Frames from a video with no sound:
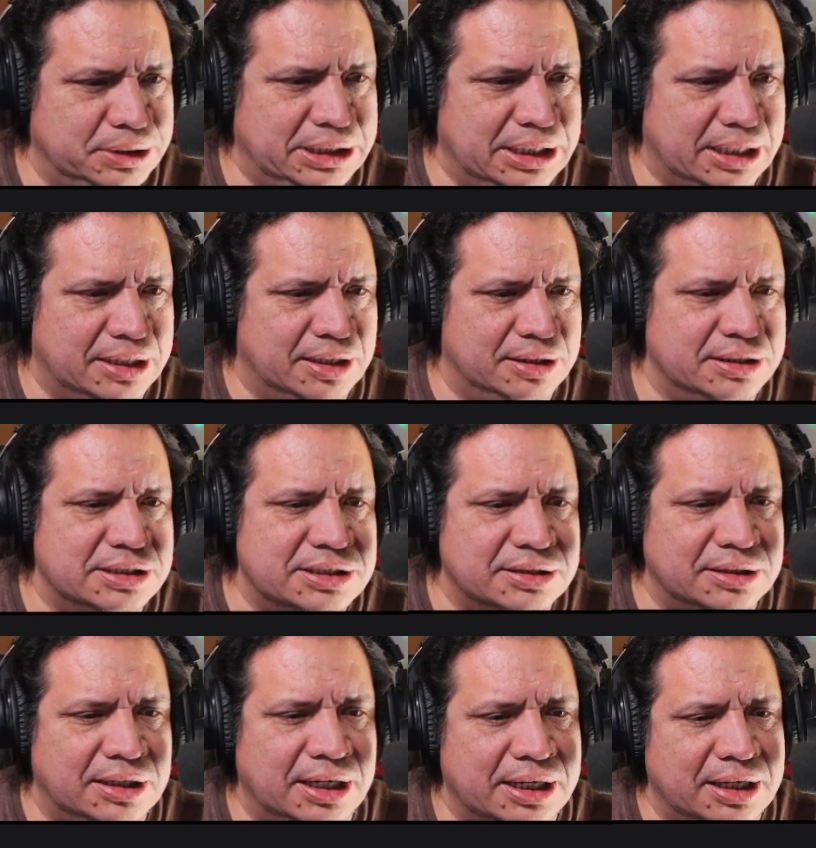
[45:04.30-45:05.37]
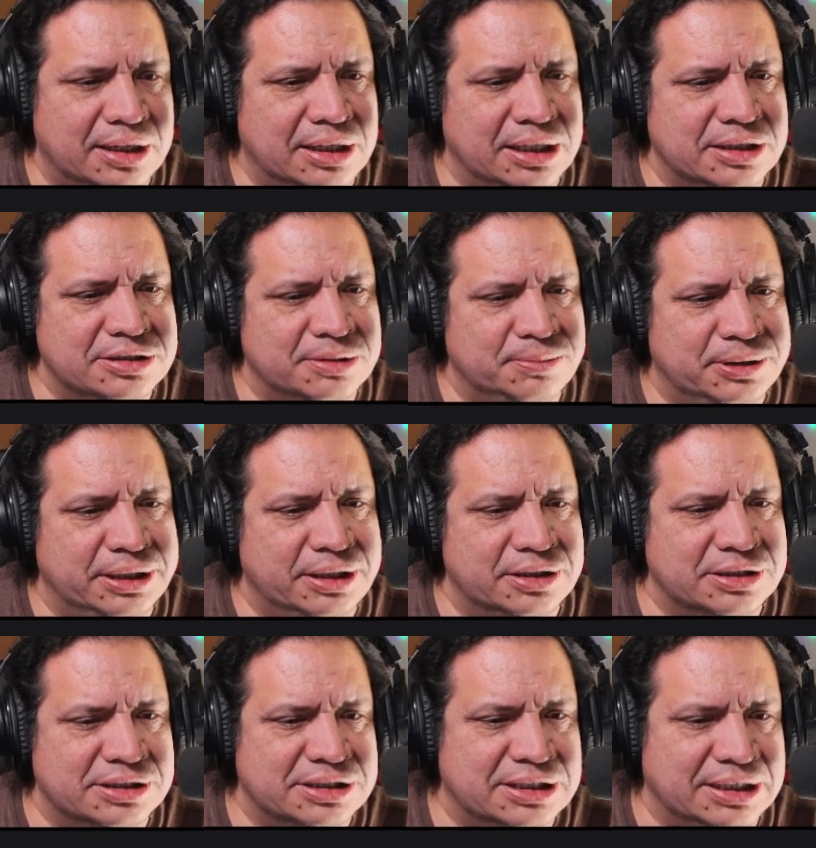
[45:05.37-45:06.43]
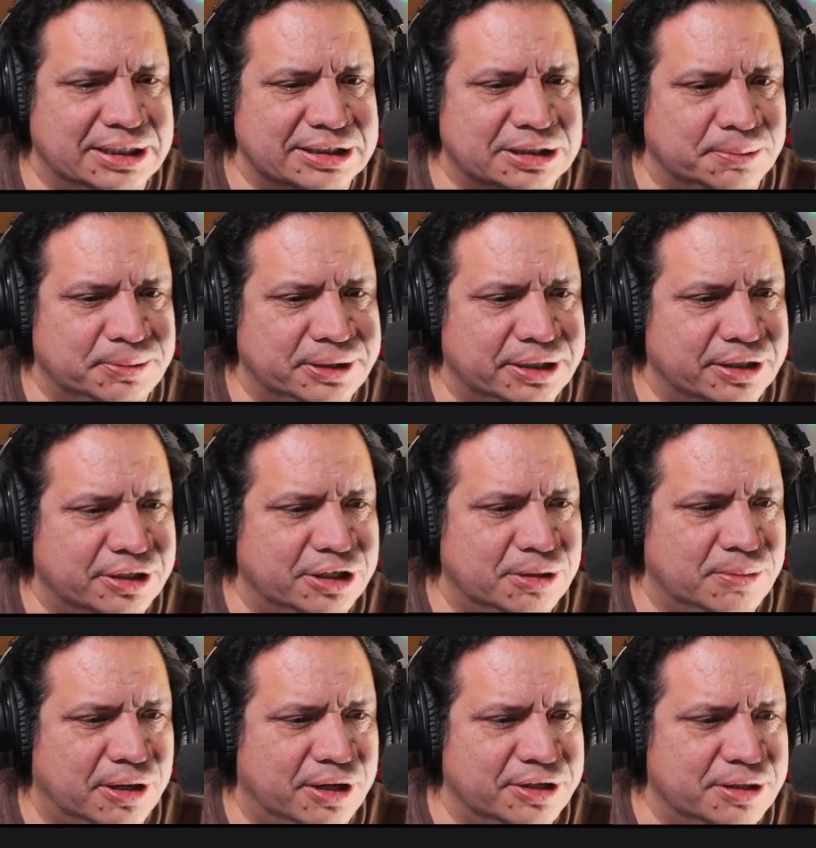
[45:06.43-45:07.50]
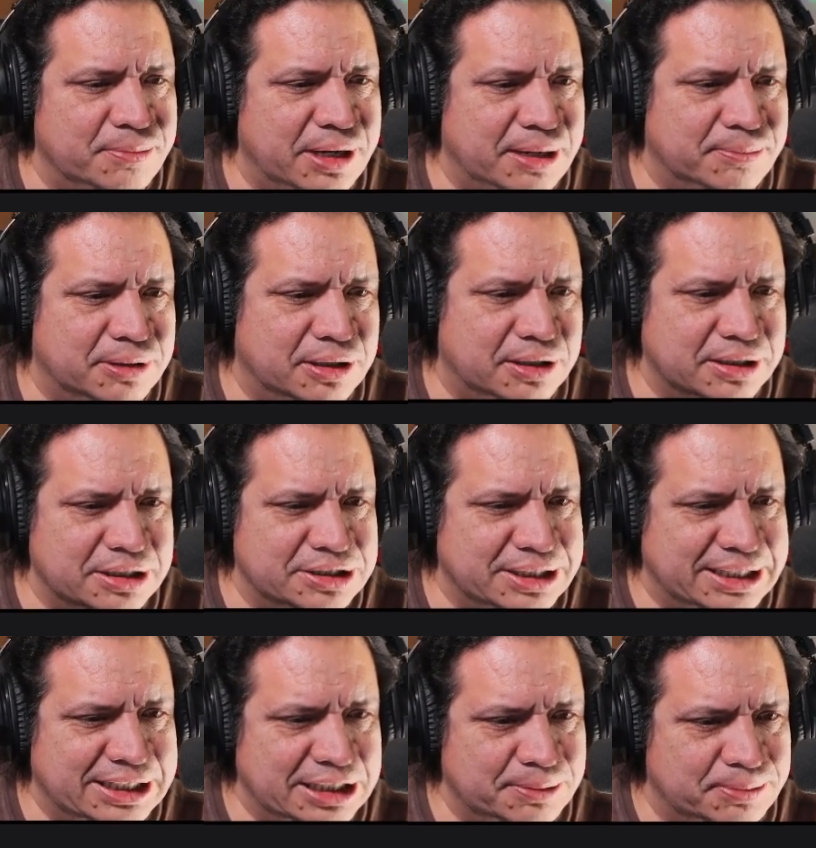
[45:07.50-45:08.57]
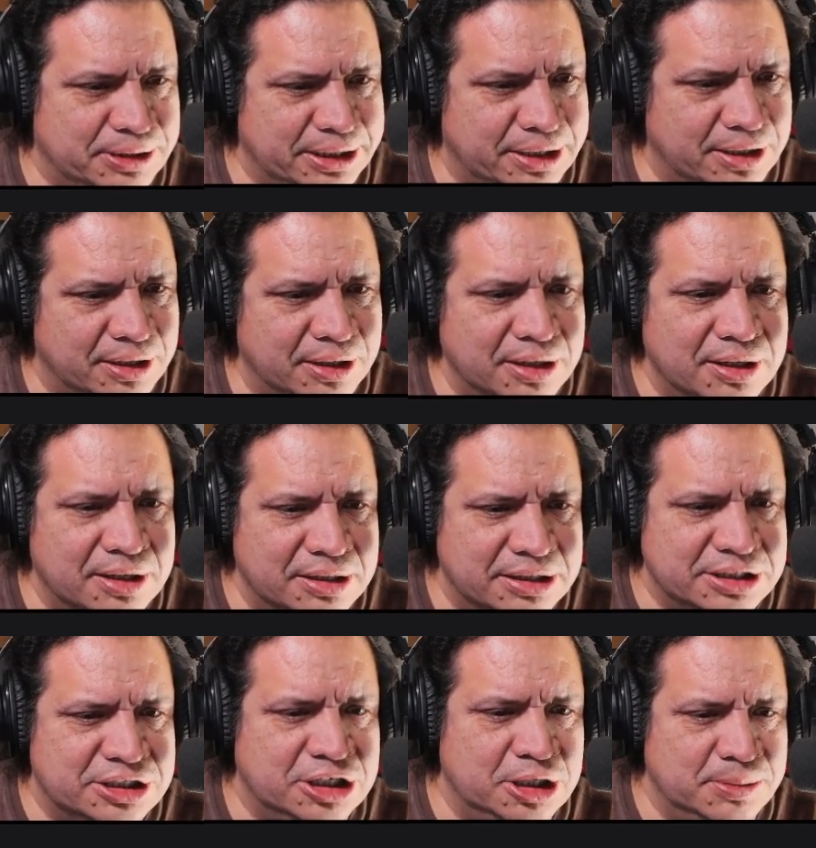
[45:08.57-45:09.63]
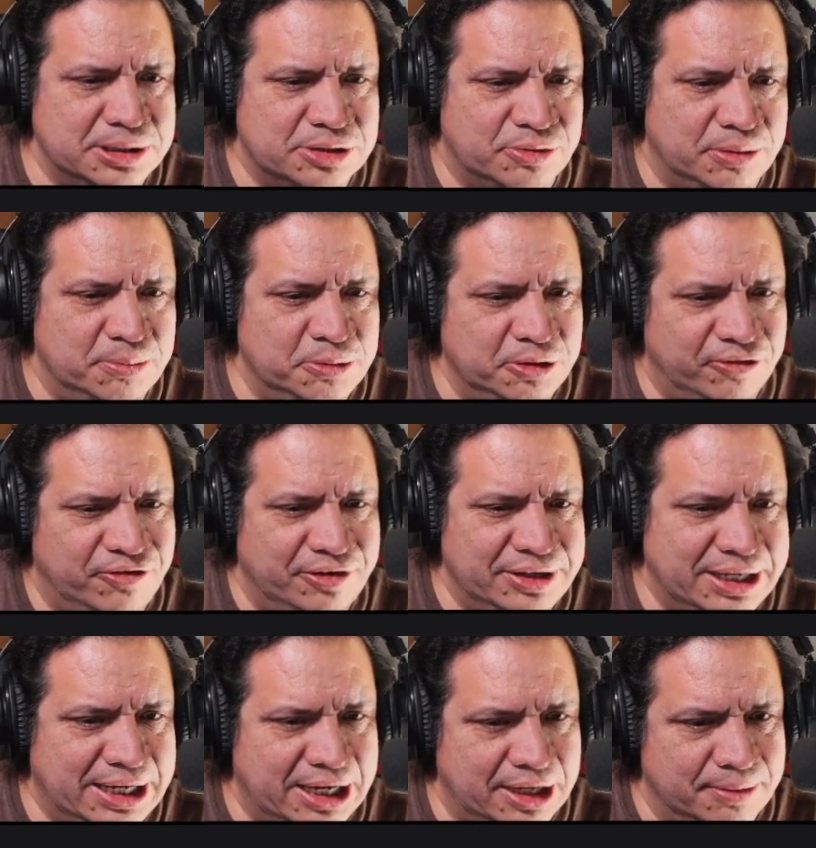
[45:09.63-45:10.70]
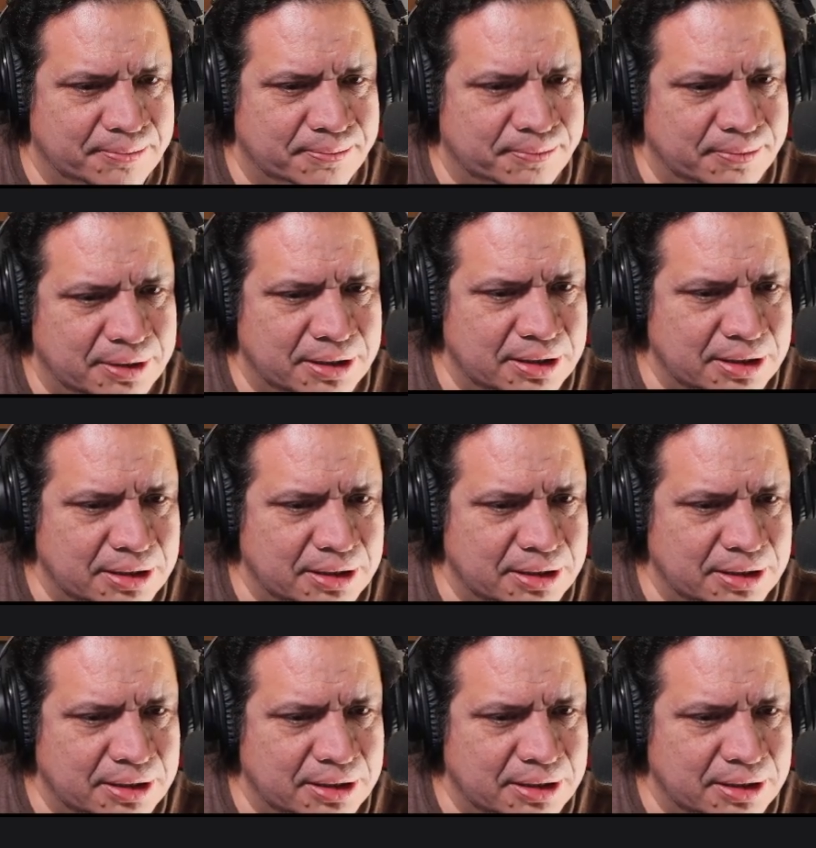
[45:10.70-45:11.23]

Weed icon. This icon allows the player to select a player cube on the map belonging to any player. This cube is removed from the game.